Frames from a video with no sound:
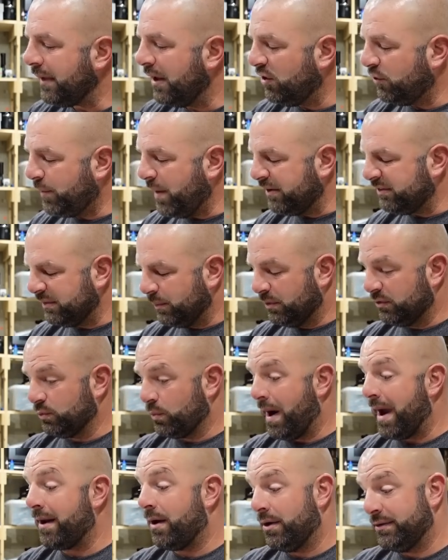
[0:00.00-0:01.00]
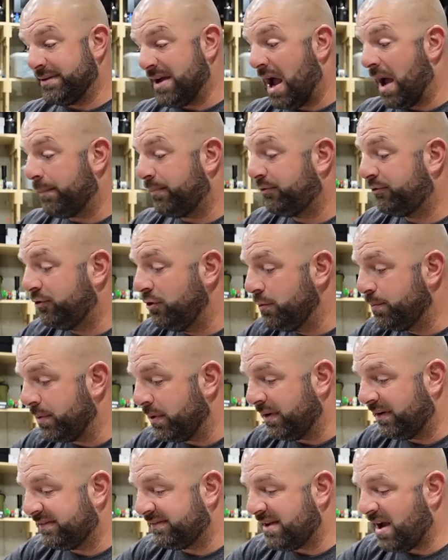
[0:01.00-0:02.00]
especially what's right on top.
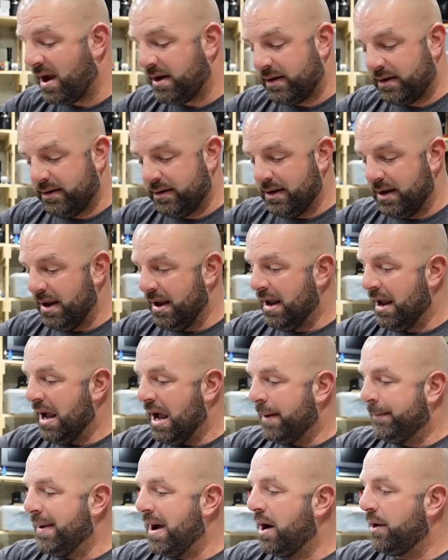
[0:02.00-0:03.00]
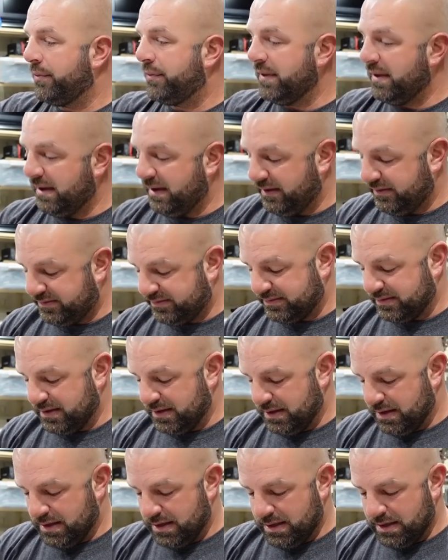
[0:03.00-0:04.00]
Super excited about these.
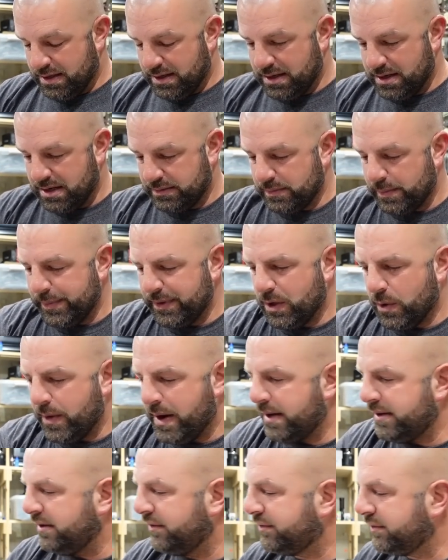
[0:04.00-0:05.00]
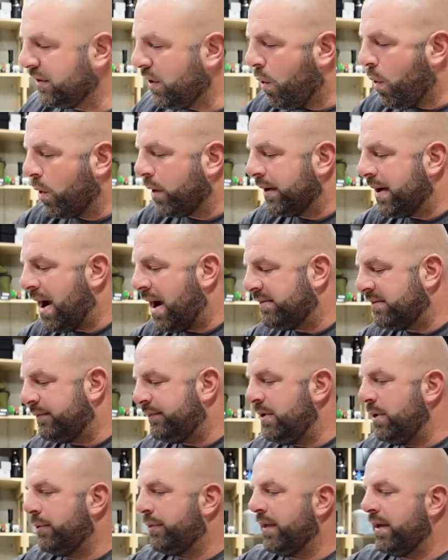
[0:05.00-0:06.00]
Let me go ahead and just organize a
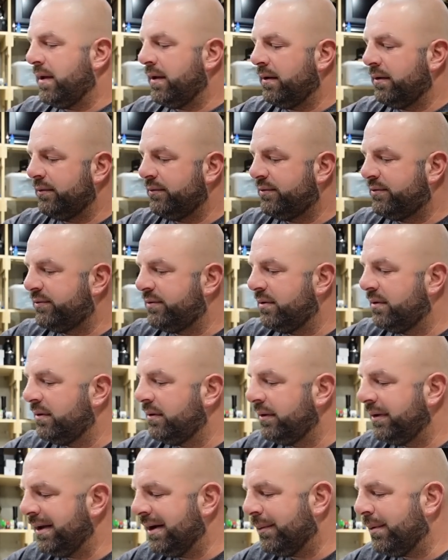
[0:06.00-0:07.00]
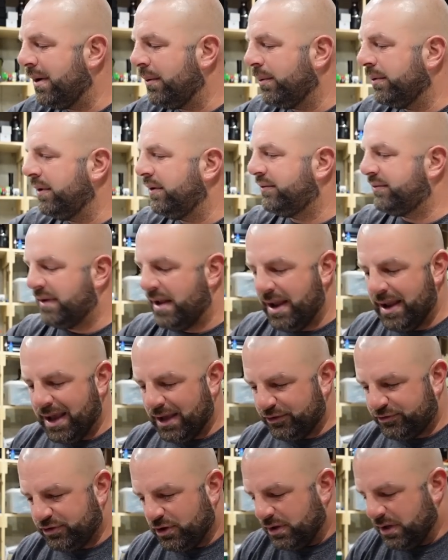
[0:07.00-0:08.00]
few things. You know what,
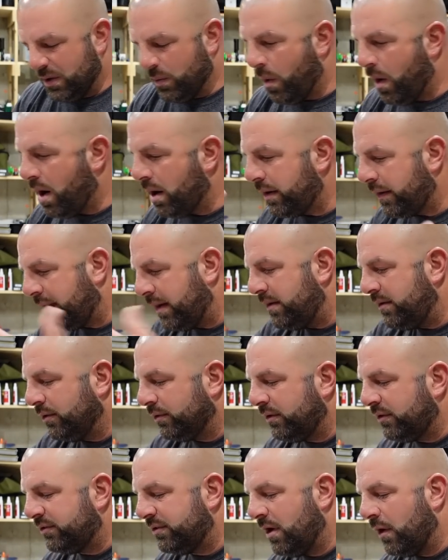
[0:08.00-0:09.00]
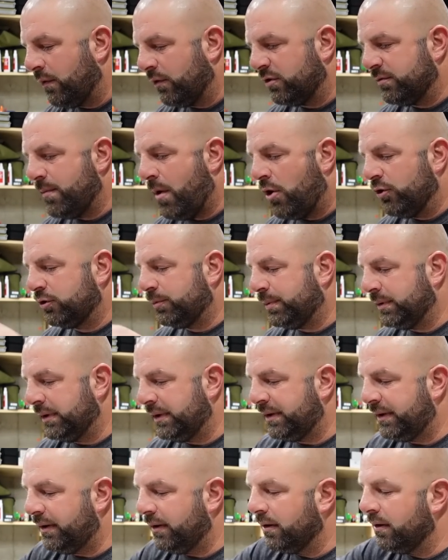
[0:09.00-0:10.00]
I'll show you one and then you'll just know there's multiple
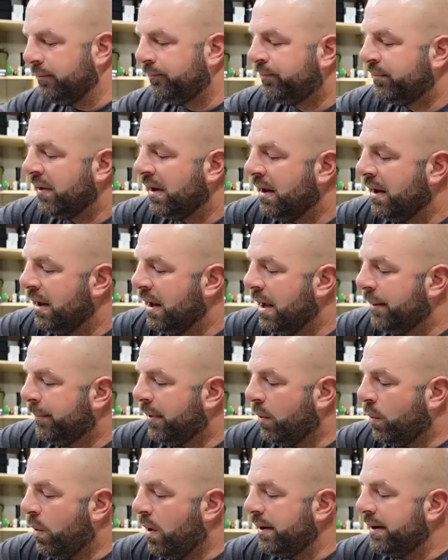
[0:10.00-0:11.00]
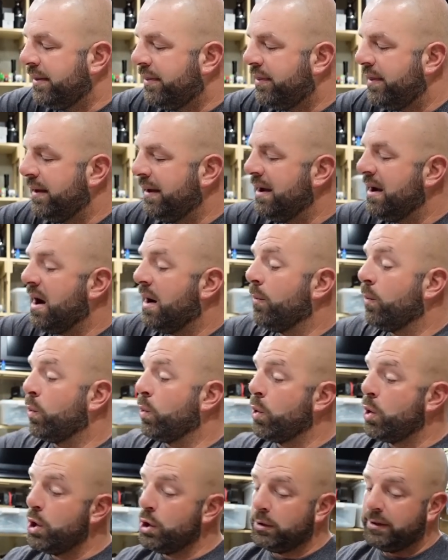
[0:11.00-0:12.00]
in here. But one thing here I'm
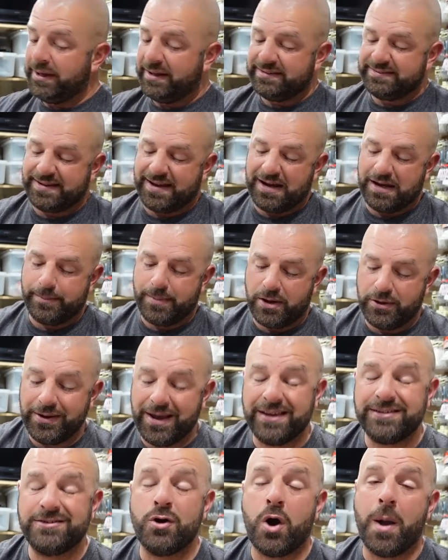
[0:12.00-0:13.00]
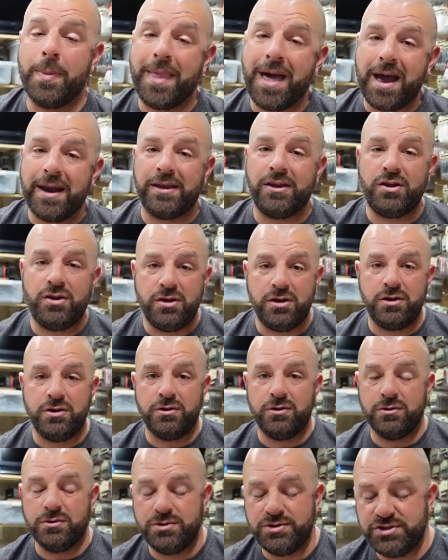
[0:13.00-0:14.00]
really excited about. You guys know I'm not a
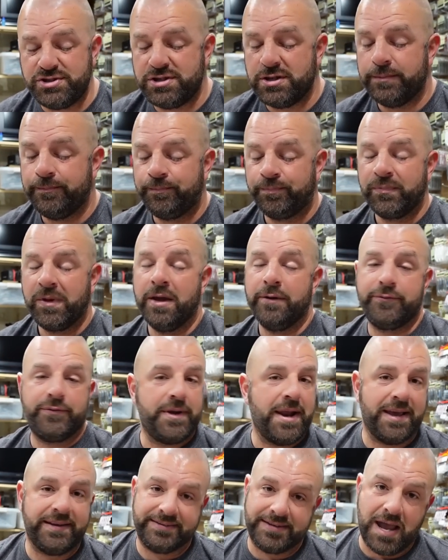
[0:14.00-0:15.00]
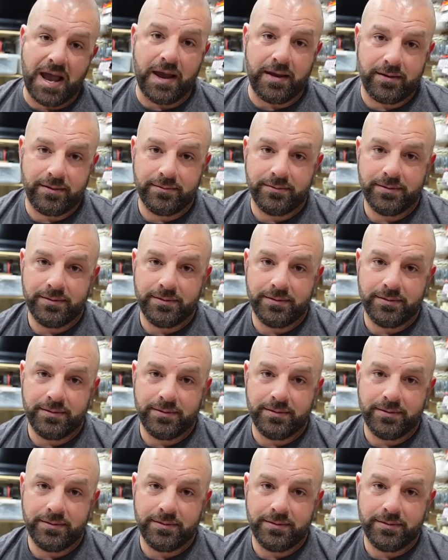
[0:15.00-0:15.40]
huge finesse guy,